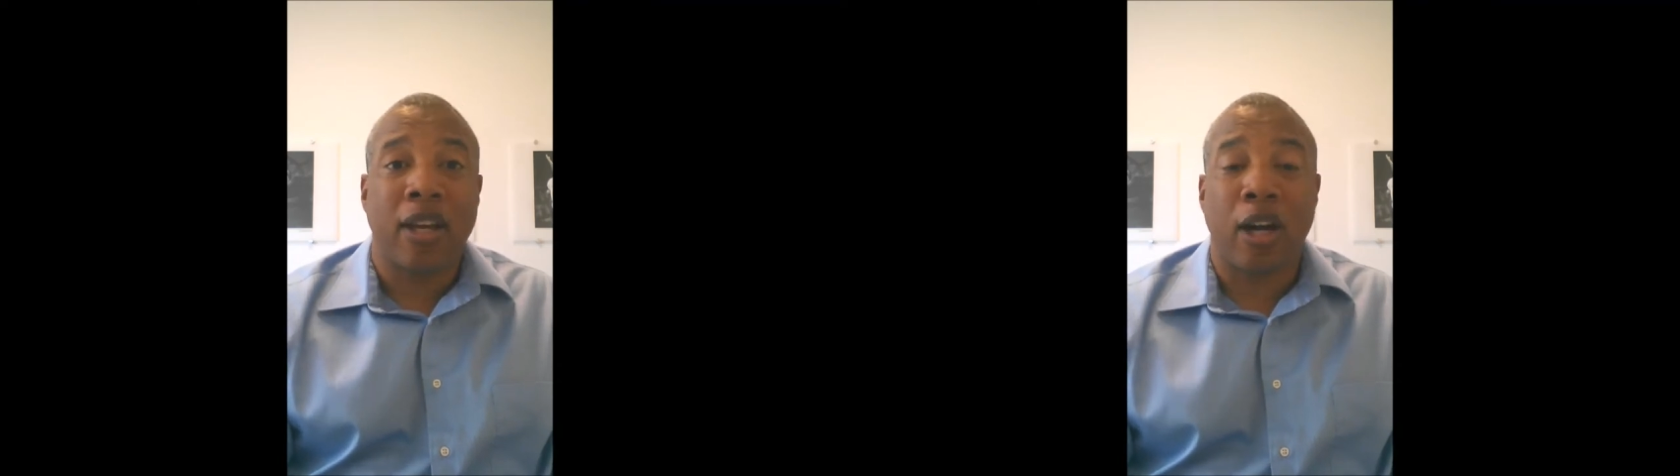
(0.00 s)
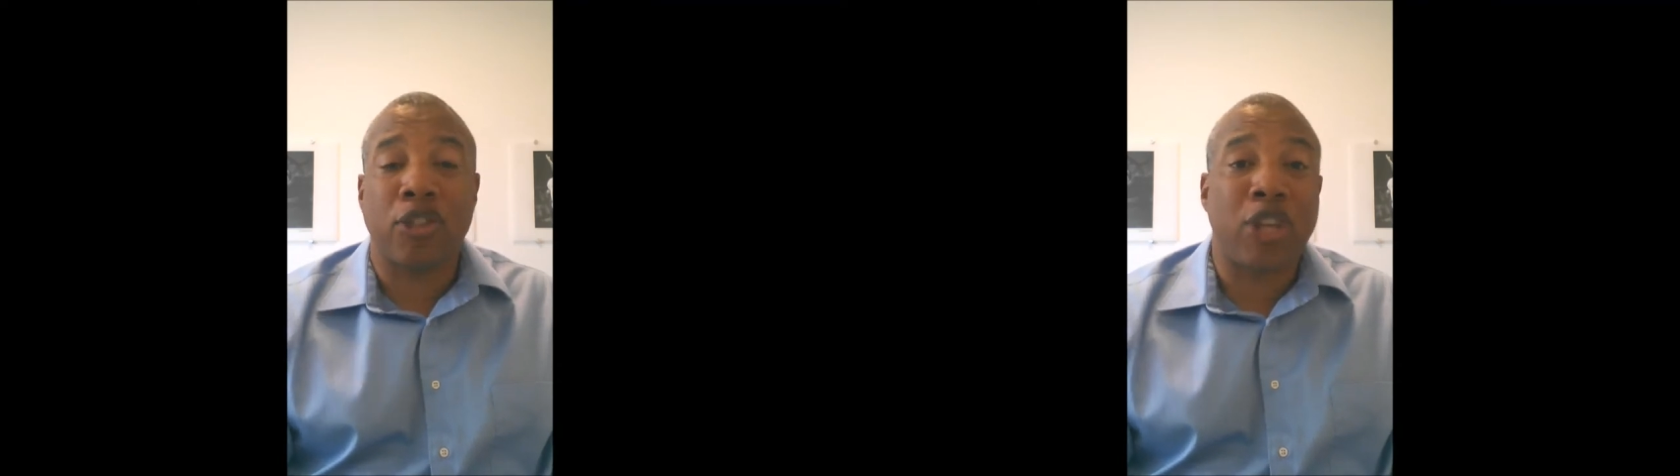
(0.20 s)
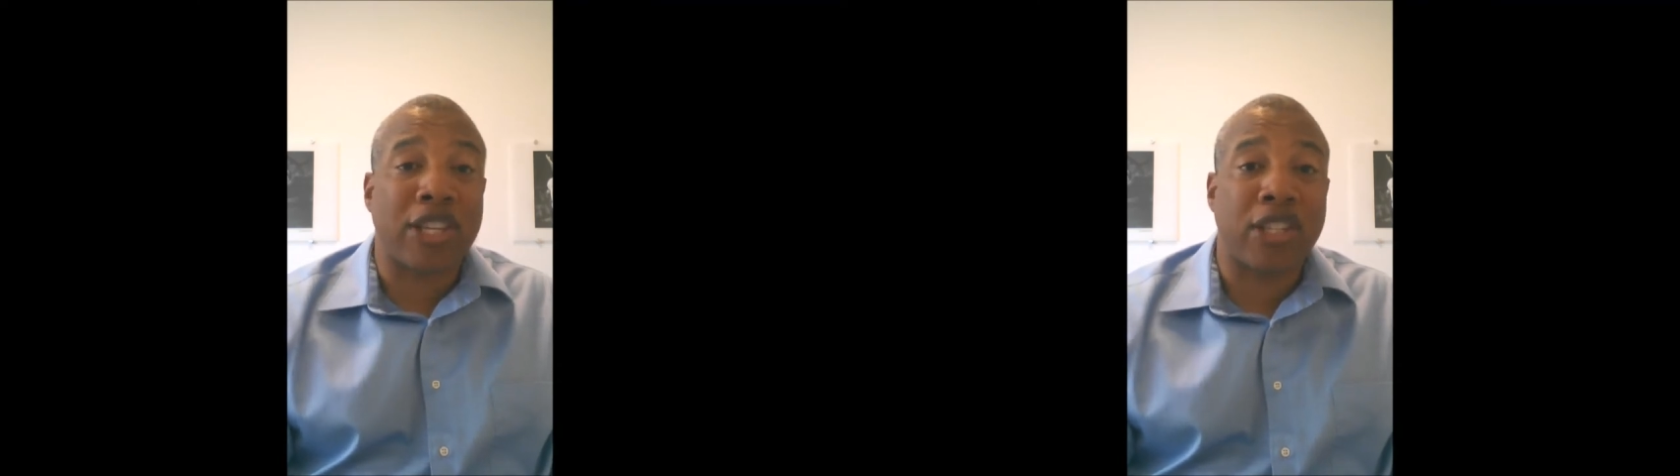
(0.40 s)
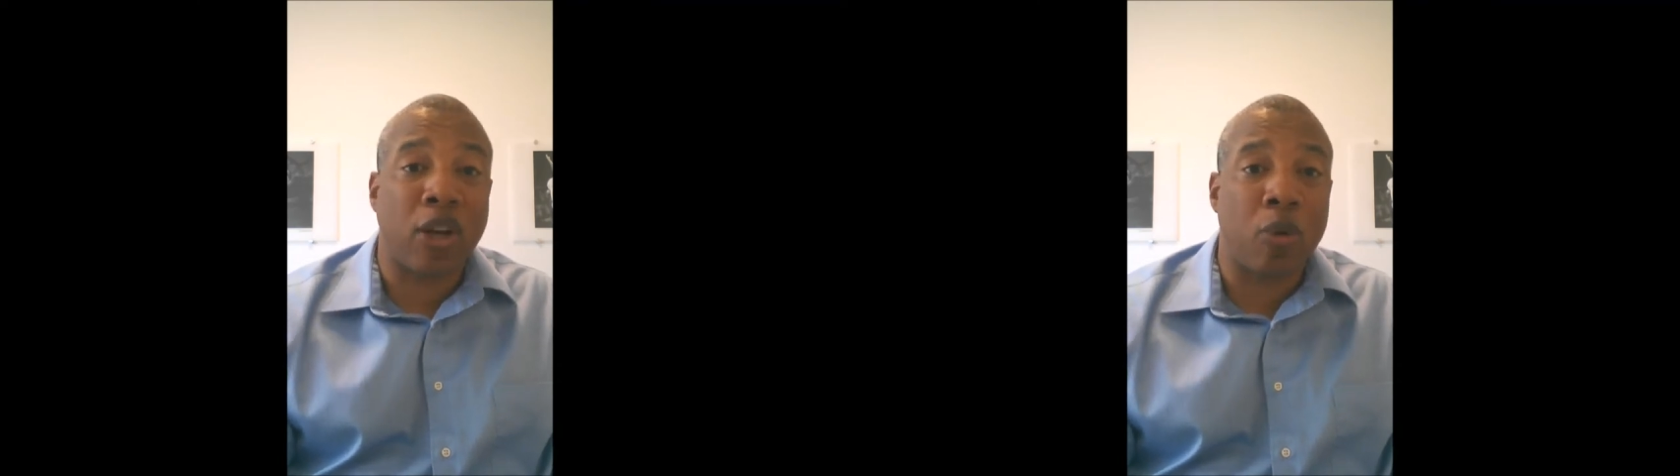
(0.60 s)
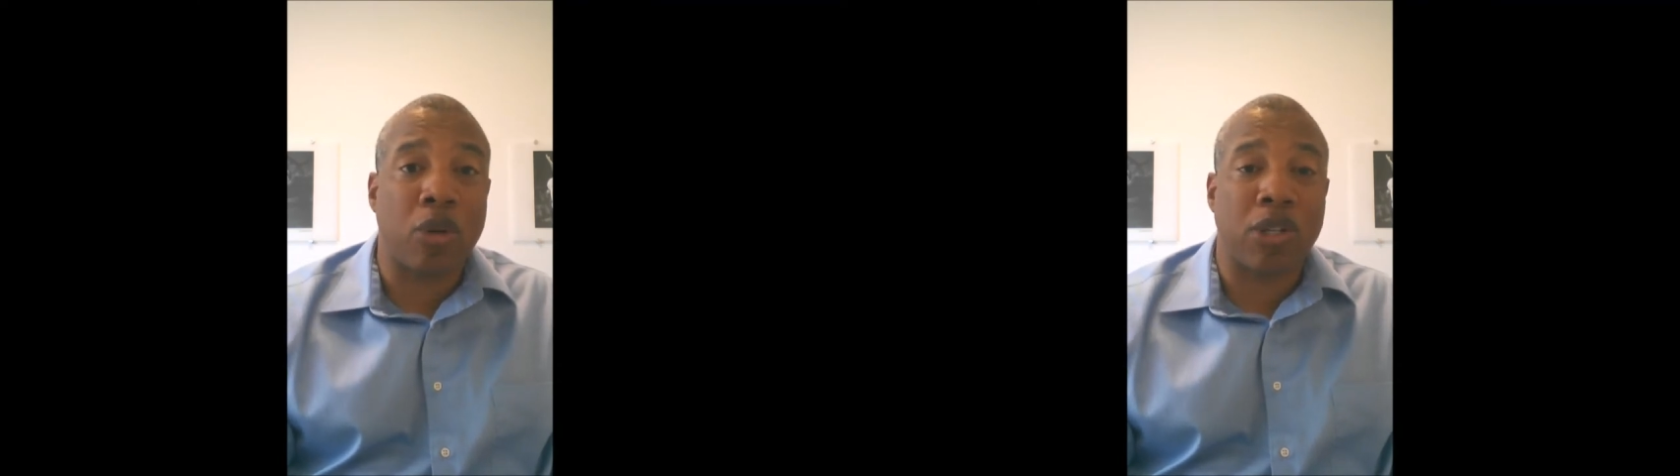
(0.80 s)
a Jesse
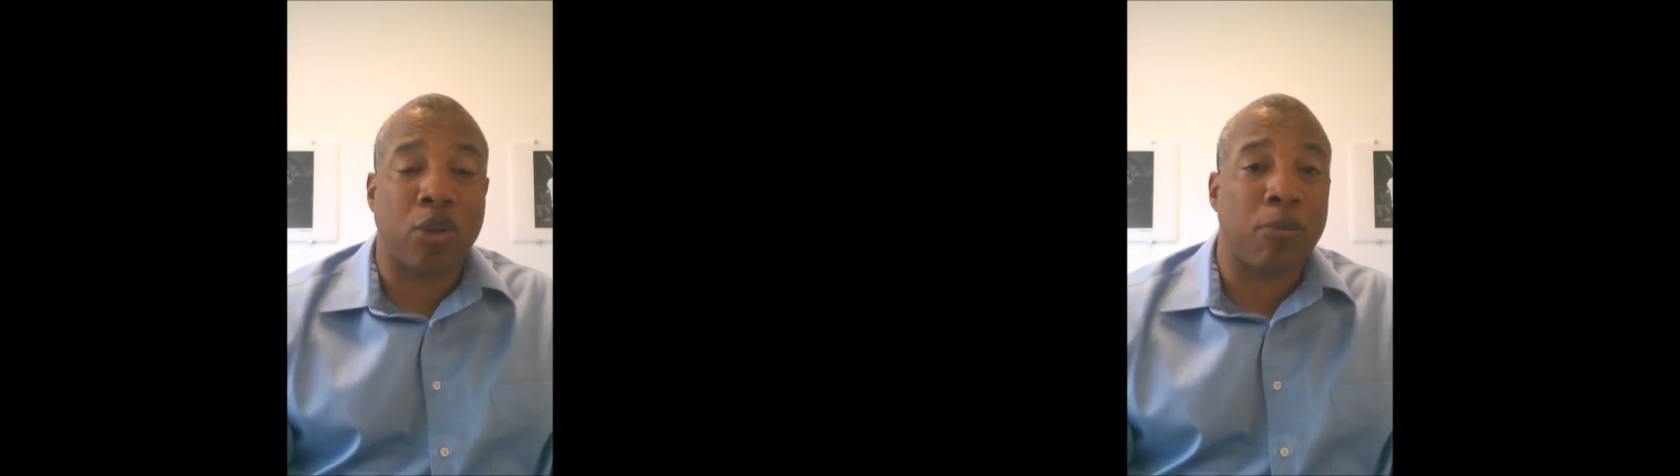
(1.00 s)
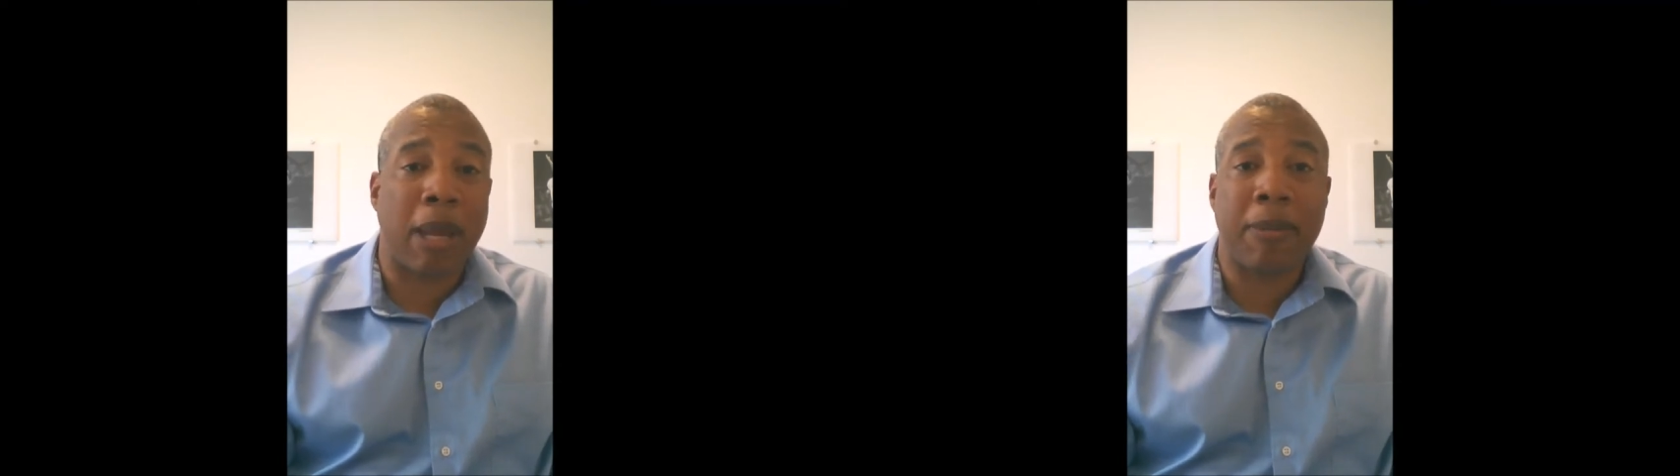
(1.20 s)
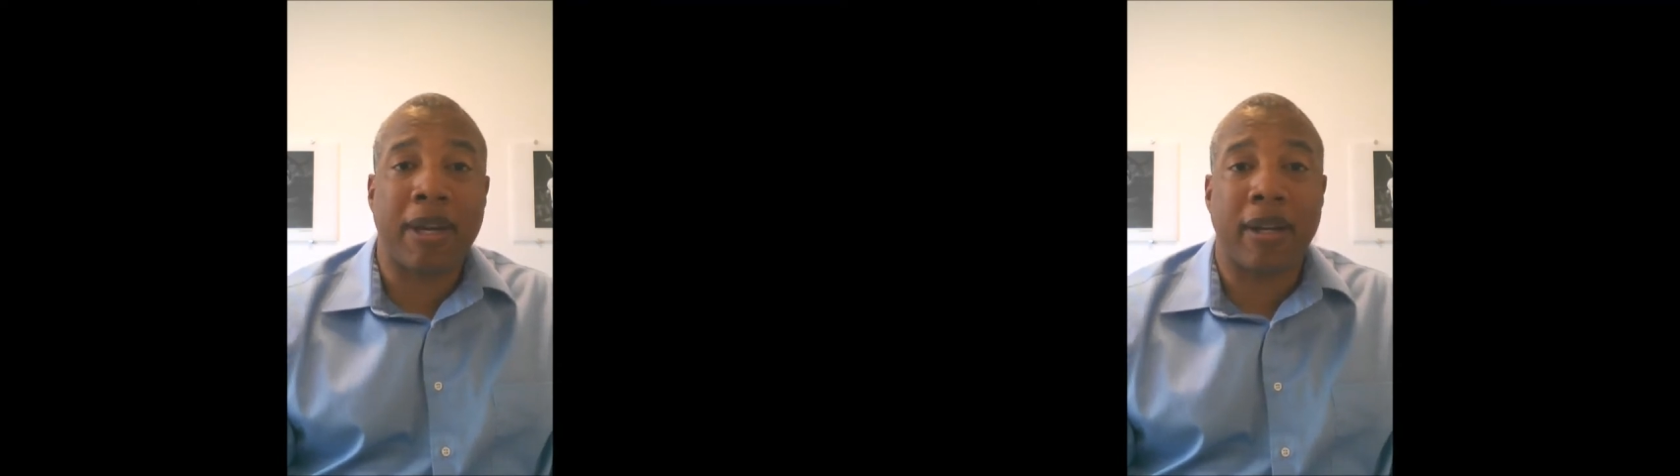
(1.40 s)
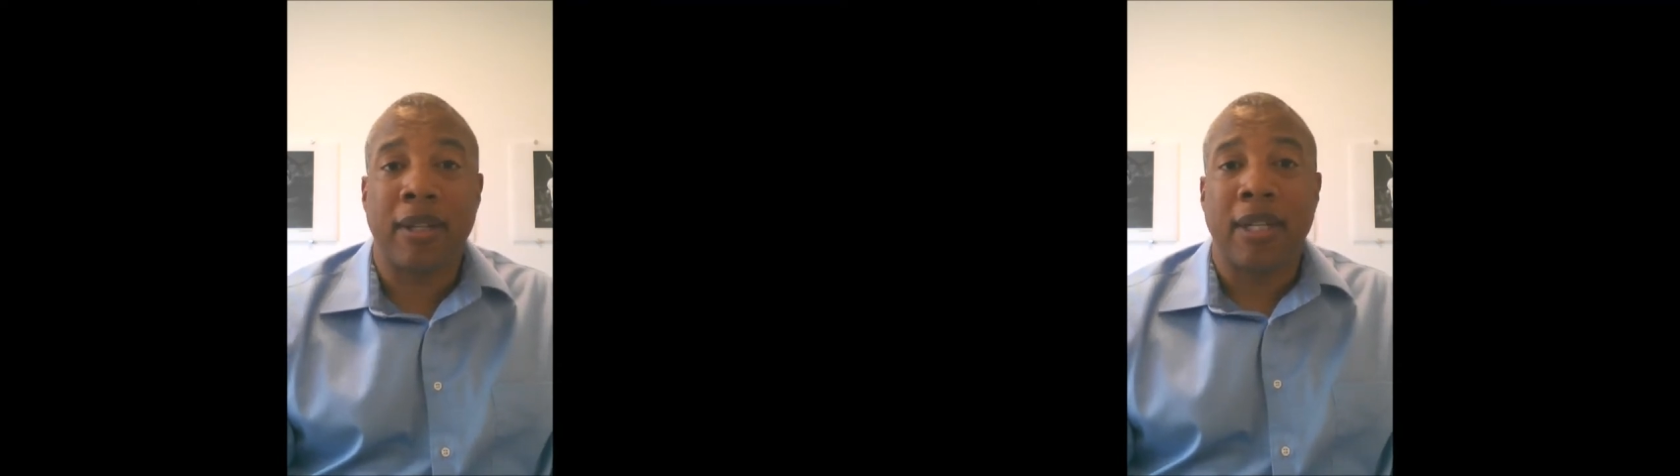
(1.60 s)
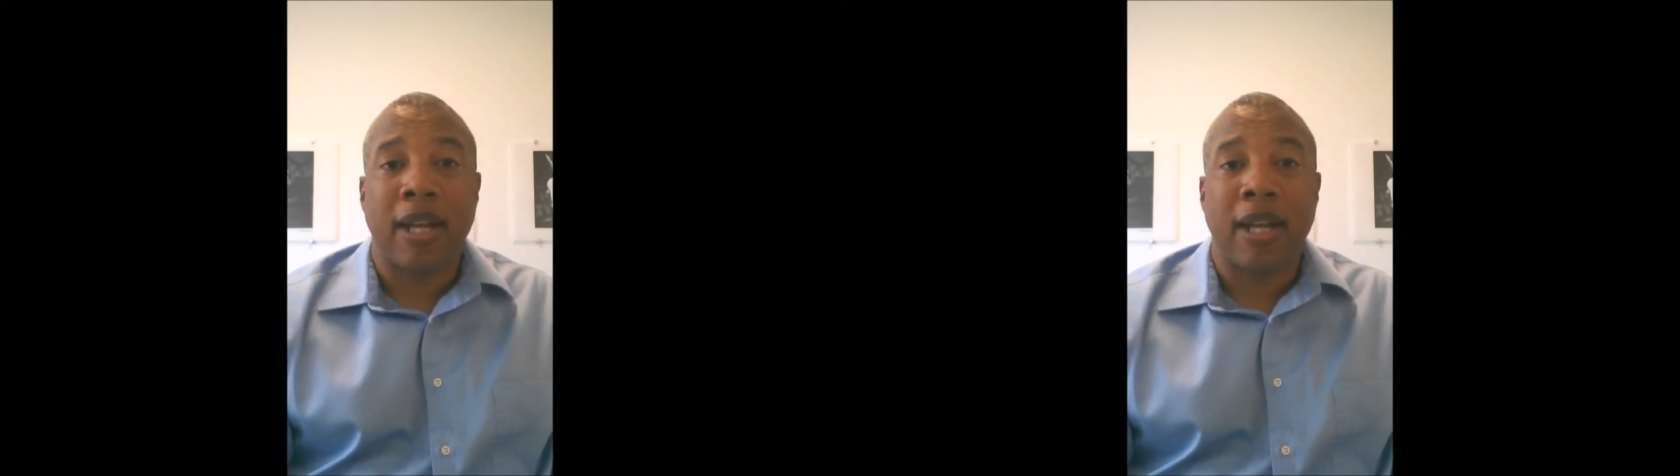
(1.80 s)
Owens, or maybe a